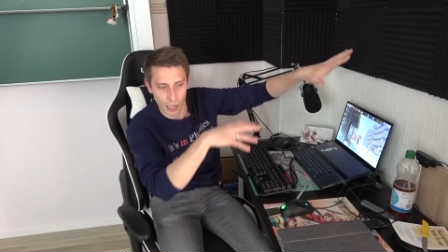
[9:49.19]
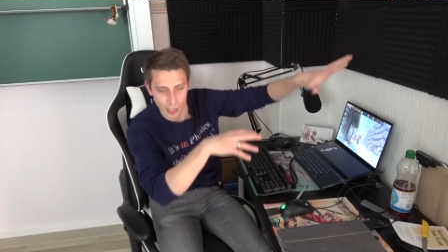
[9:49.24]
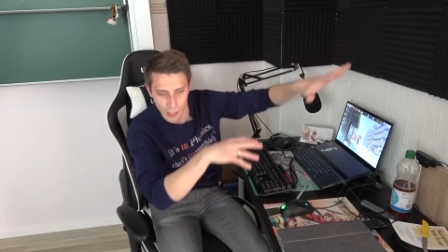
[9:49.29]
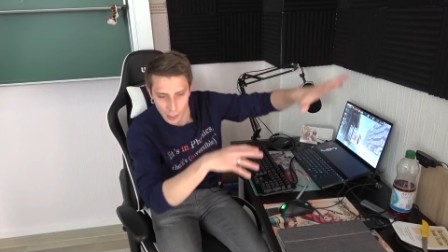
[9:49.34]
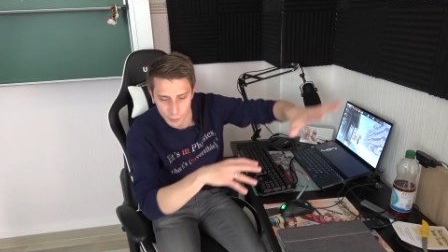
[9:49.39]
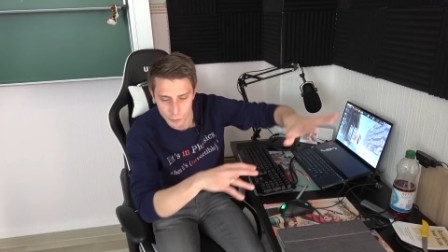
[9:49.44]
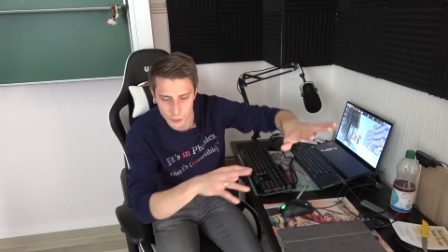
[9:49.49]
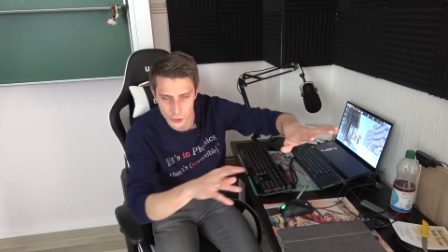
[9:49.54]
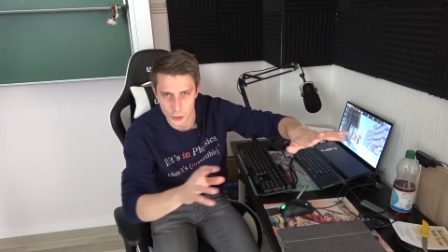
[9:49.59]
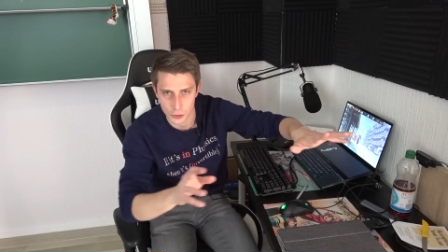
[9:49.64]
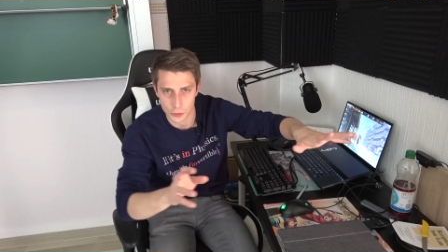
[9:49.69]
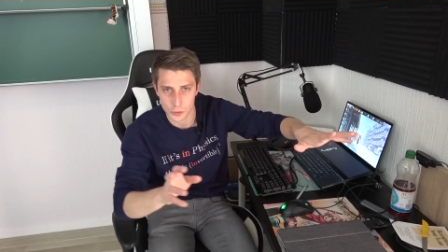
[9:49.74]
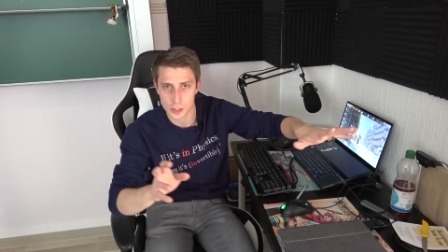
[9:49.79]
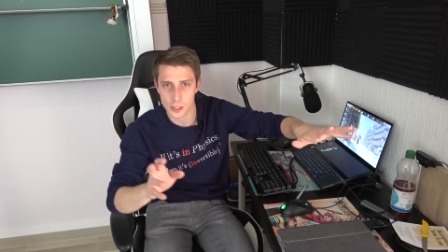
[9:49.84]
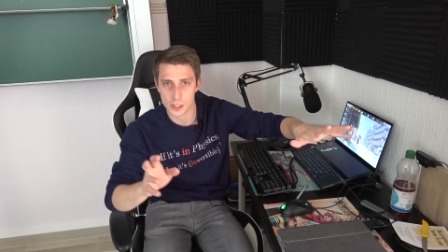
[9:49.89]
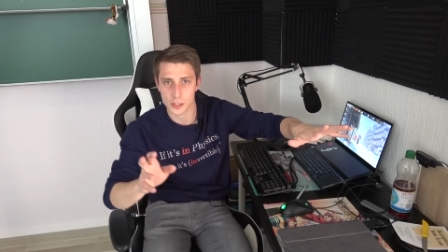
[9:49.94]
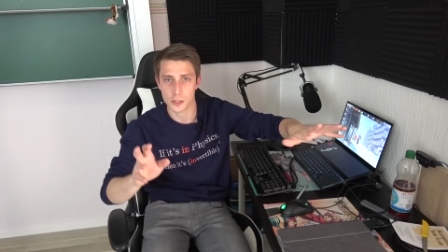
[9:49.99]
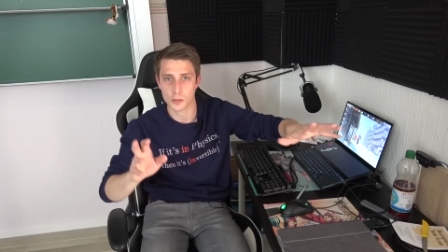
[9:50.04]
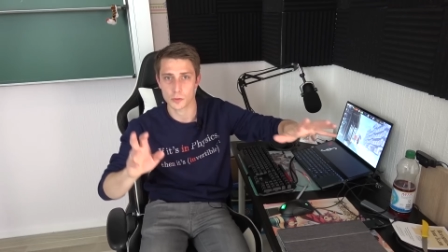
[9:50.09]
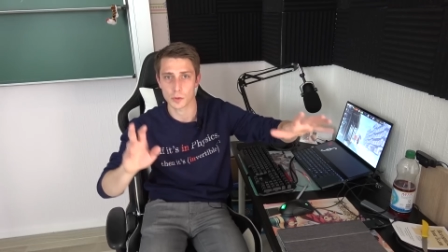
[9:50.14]
I love to
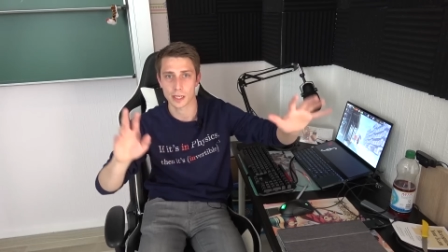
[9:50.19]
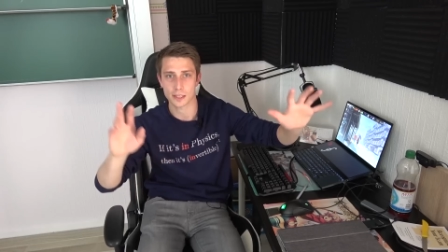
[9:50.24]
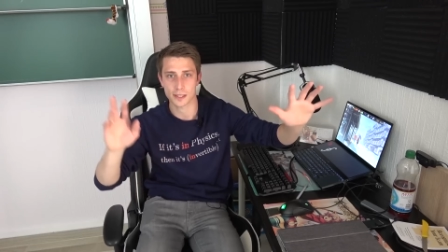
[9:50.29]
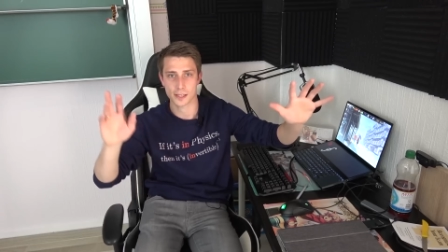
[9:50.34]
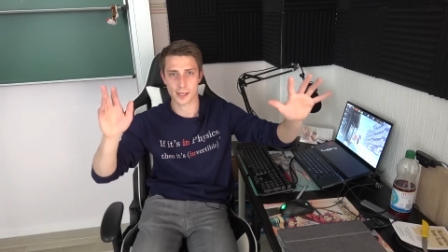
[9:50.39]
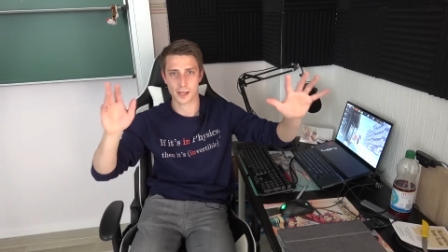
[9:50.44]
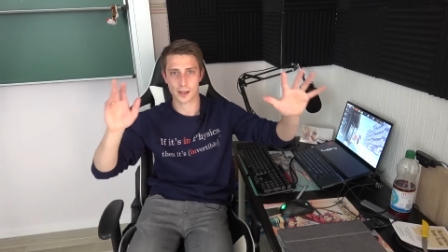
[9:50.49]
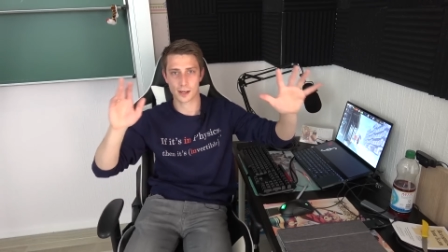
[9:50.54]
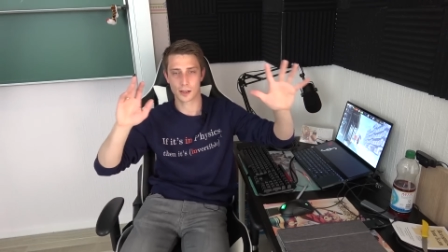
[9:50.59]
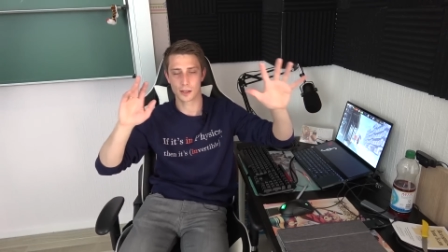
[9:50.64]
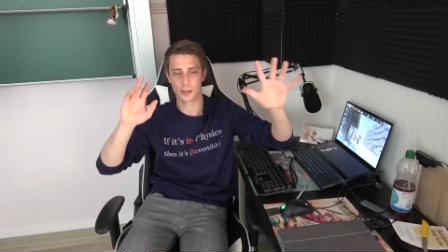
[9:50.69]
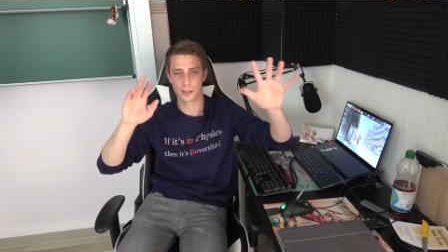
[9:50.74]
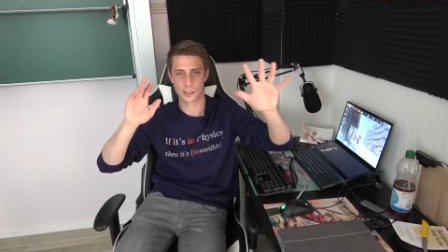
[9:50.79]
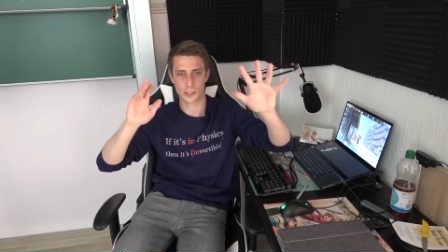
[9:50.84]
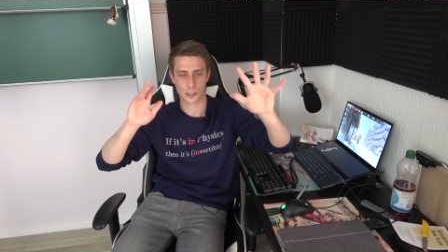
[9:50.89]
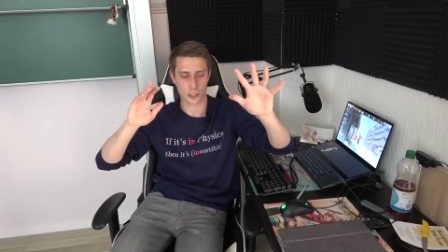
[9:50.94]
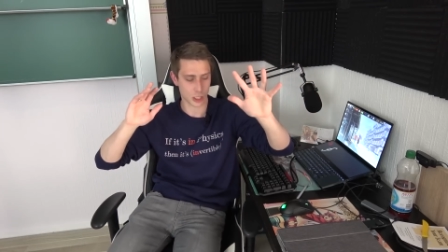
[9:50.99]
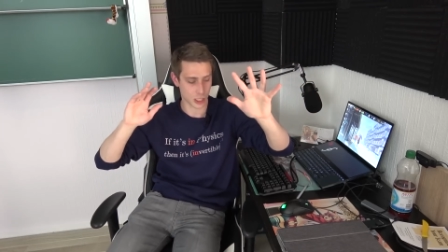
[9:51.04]
use this. Razer Naga is